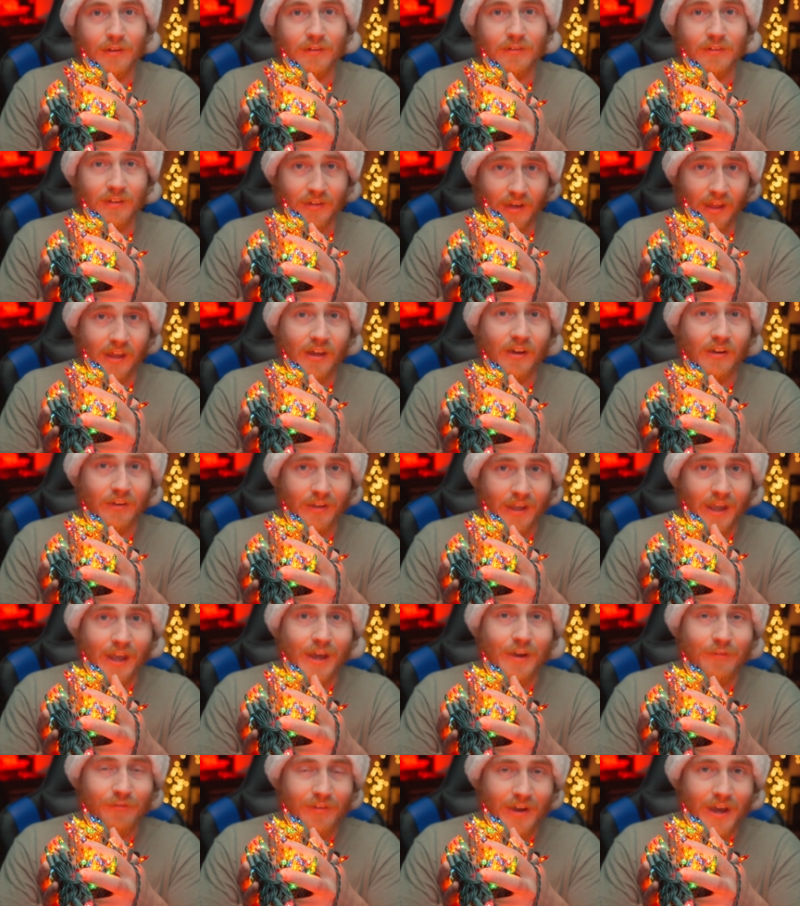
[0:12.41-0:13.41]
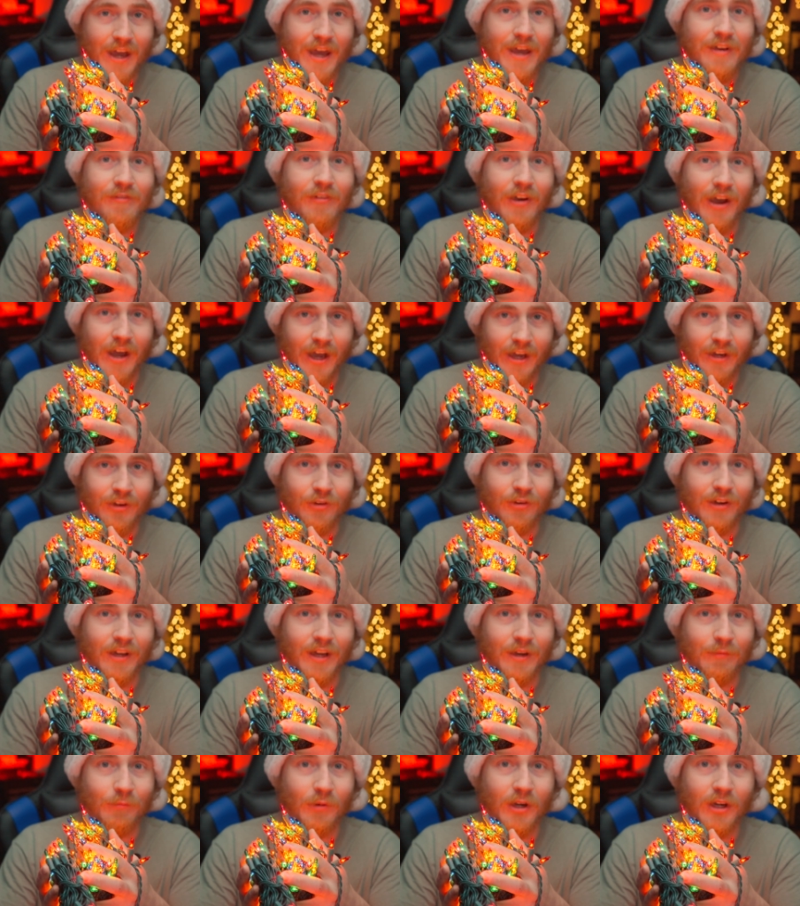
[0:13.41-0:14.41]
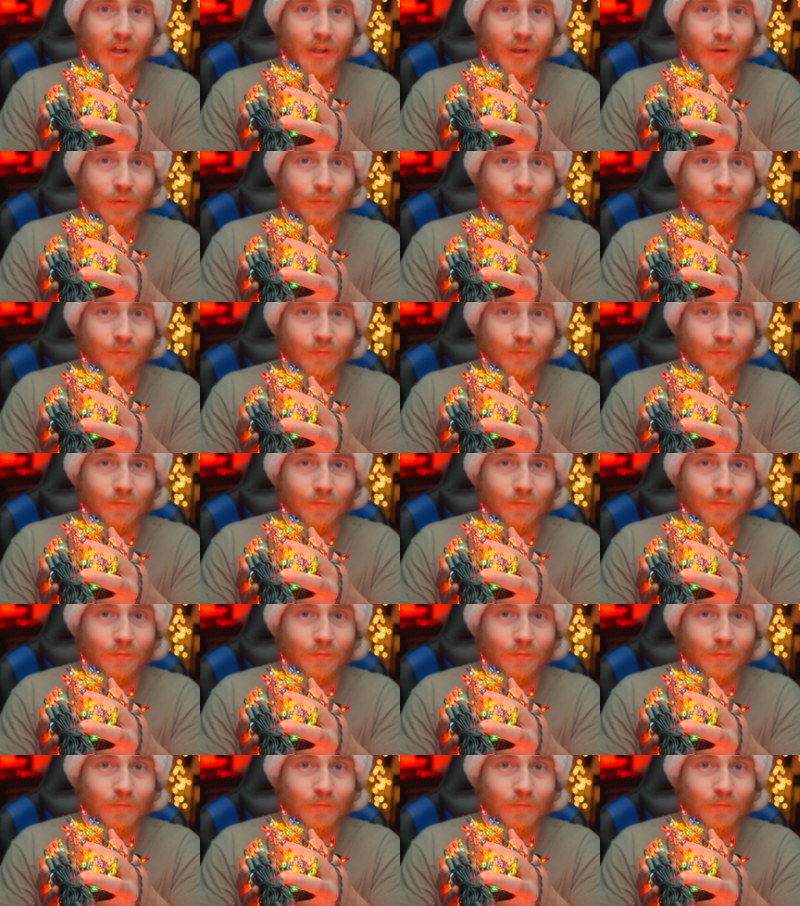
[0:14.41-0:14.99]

Today on K I five I R E Ham Radio.